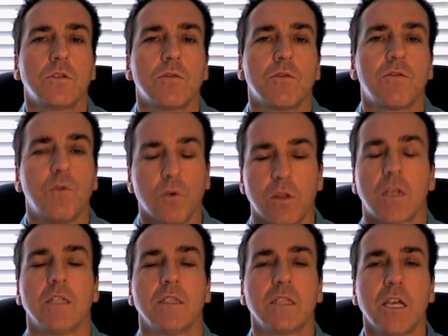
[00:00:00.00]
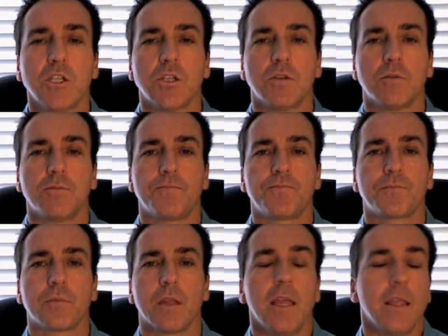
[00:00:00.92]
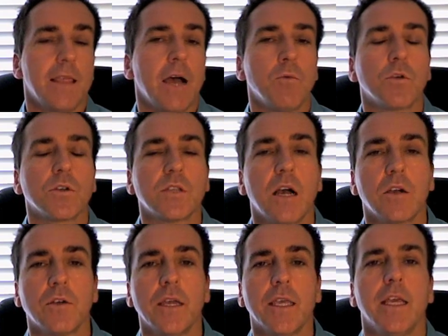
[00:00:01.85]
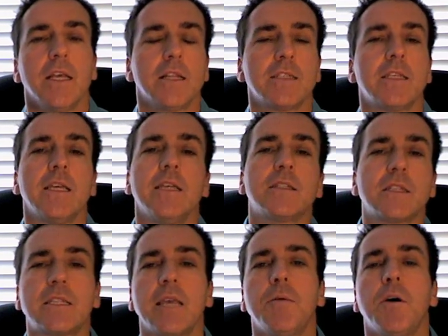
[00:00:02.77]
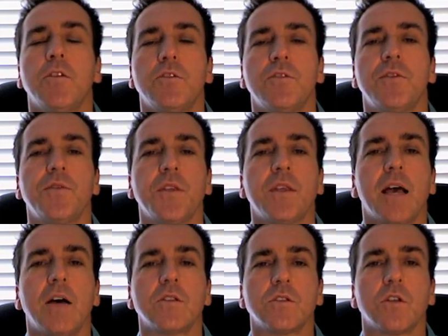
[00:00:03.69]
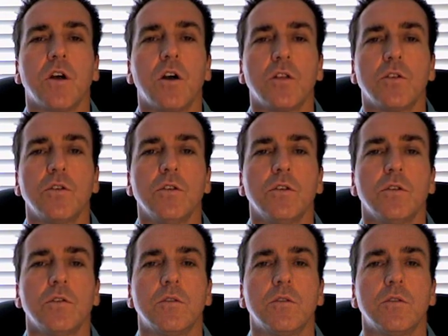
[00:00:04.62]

for the concession. That works out great. Let's say it's the same $150,000